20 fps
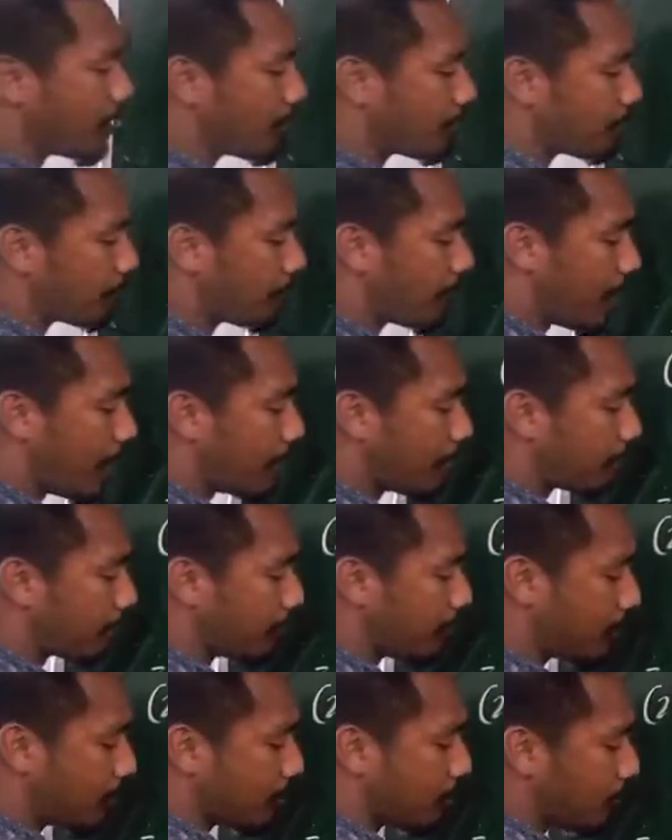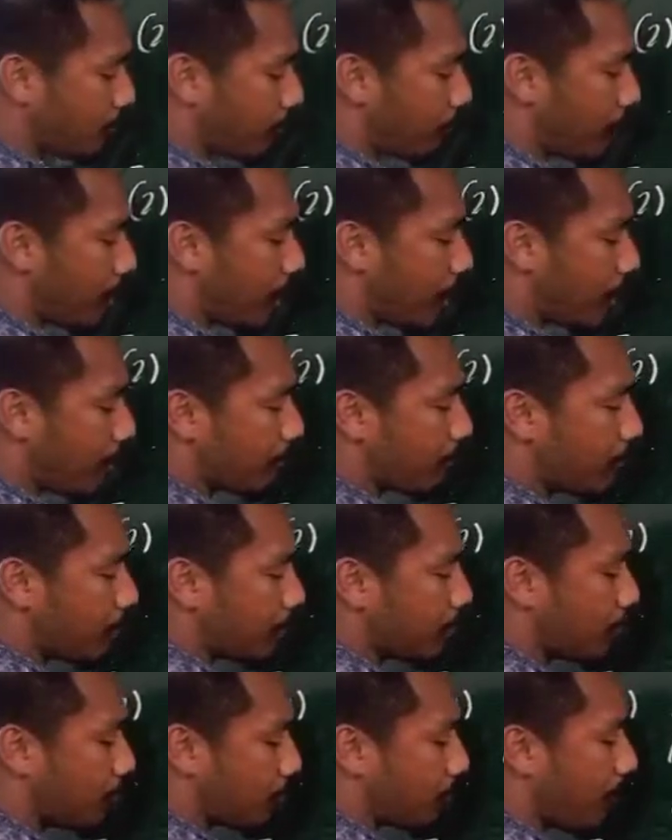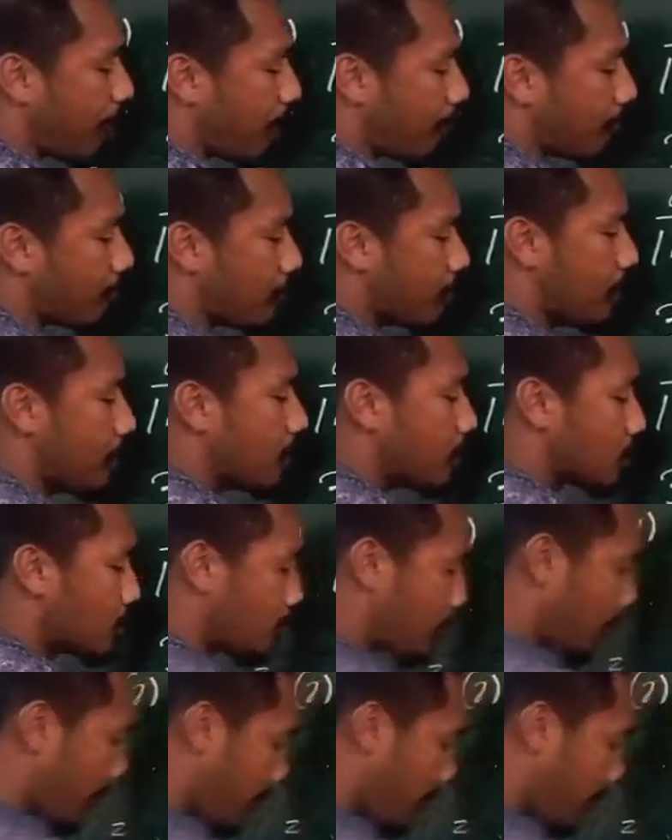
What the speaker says: write 5 into 5 into 5. So